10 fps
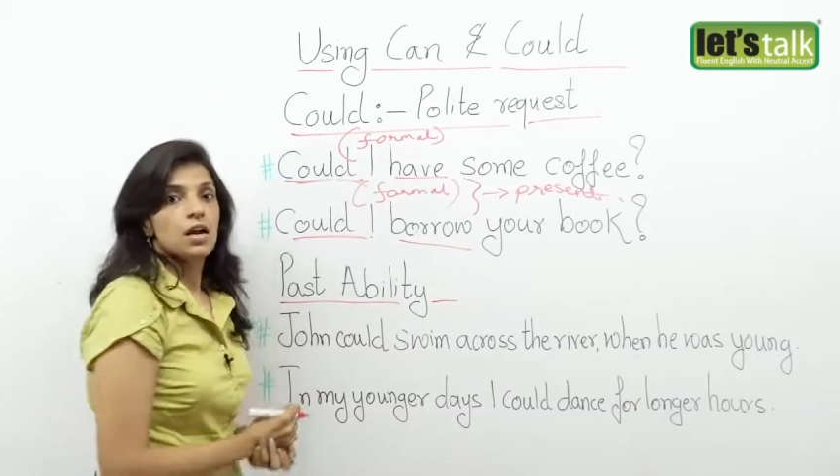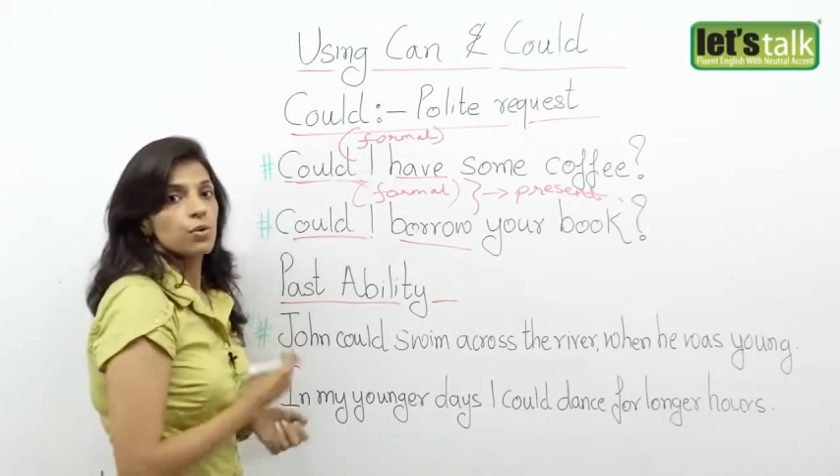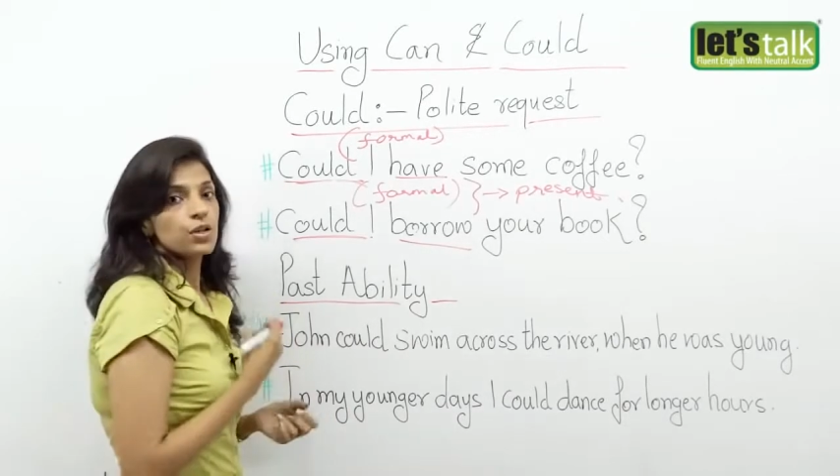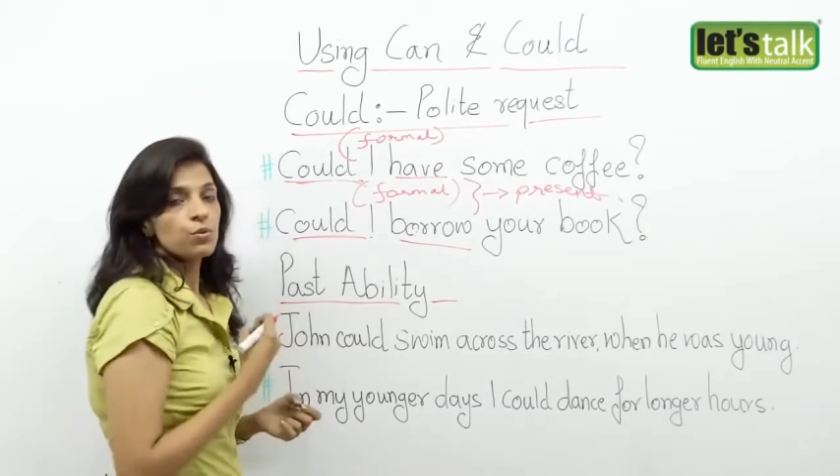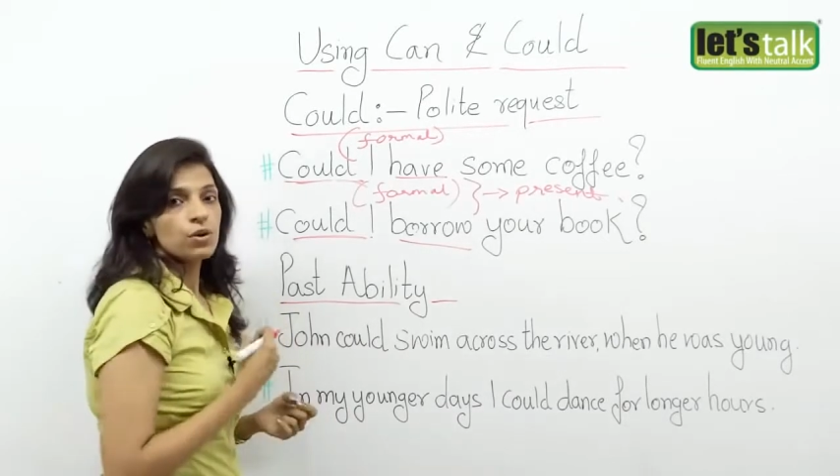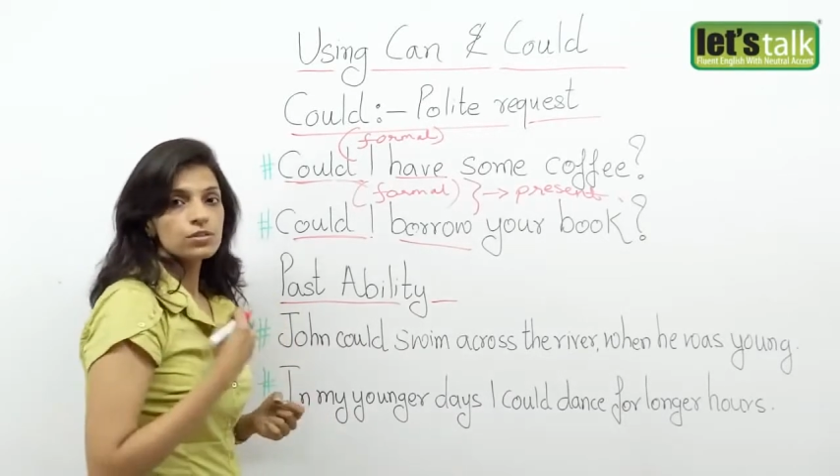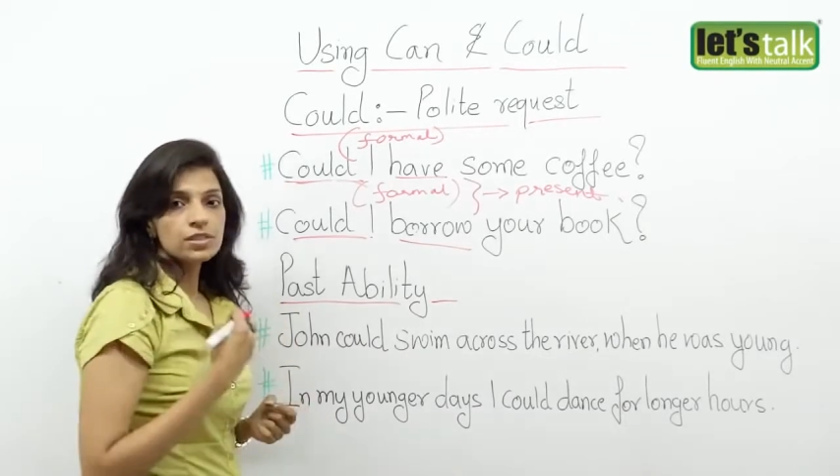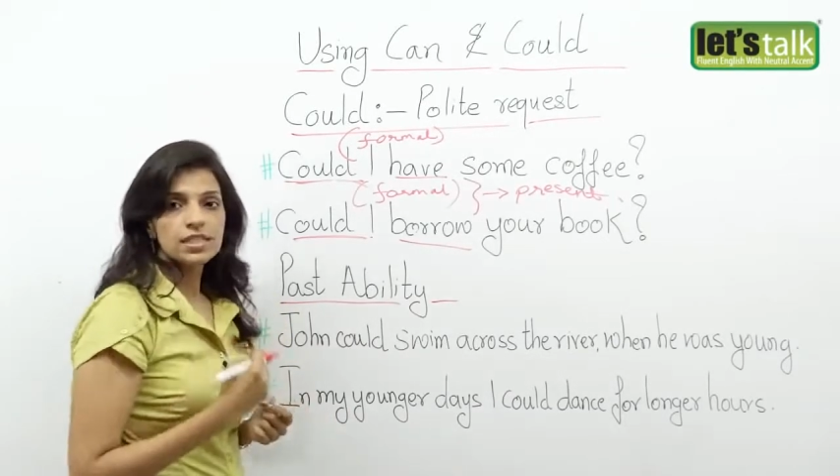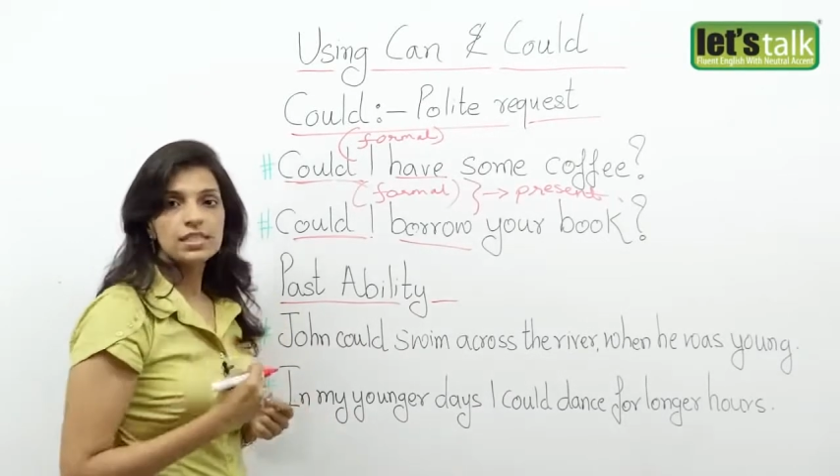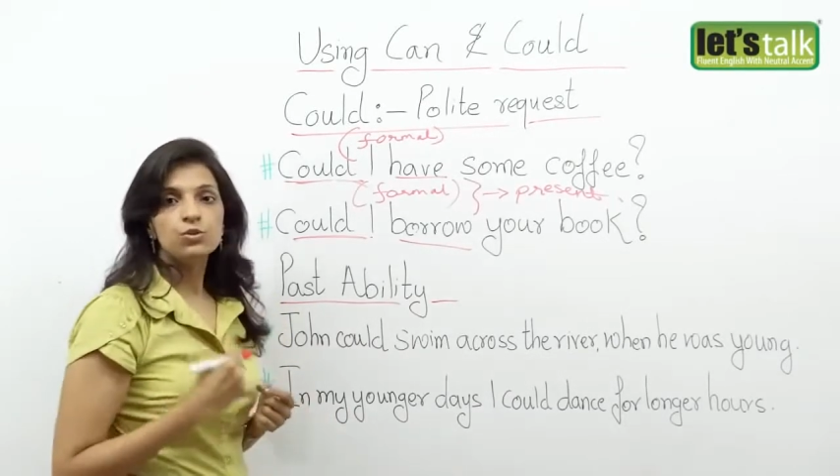When you want to
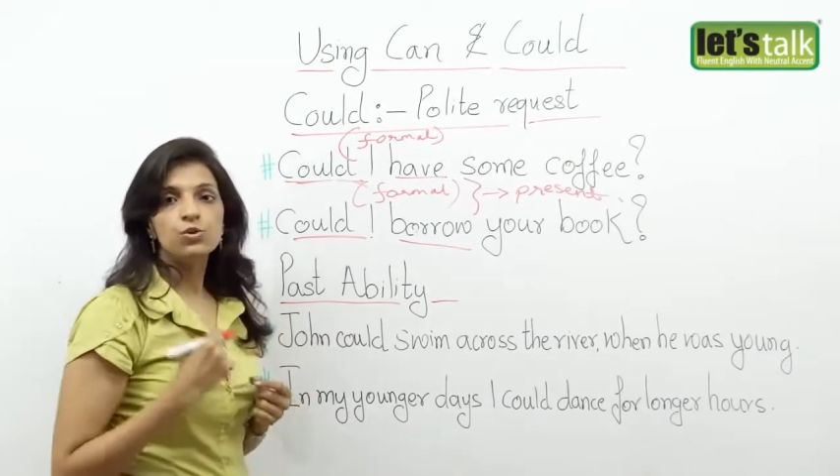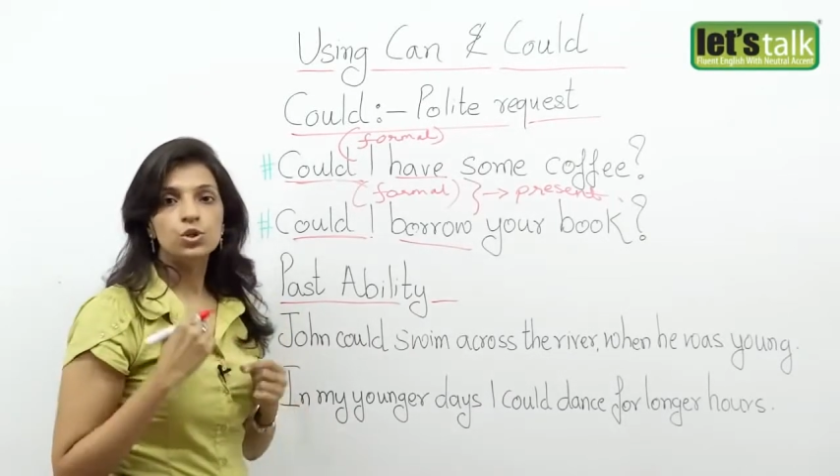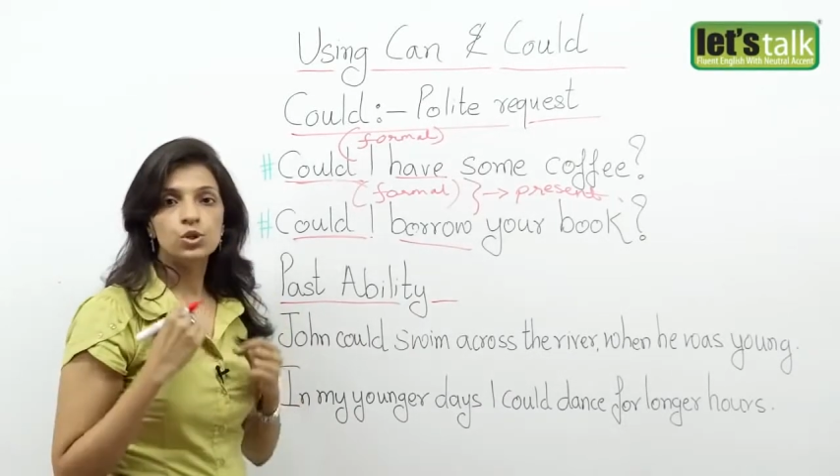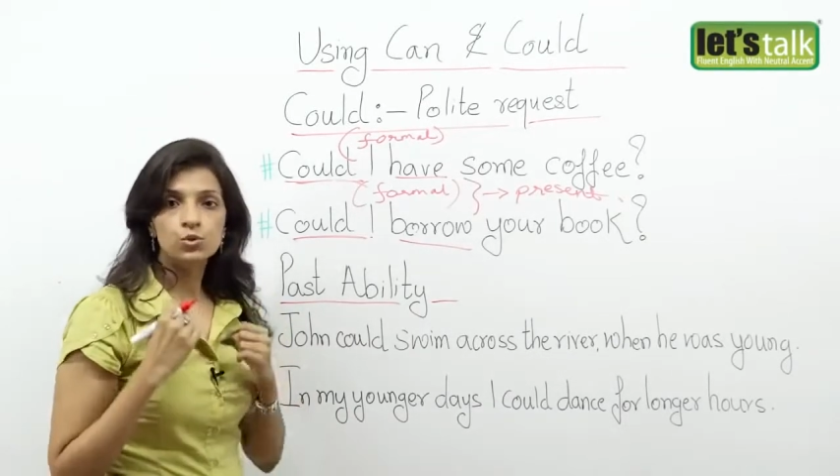say you could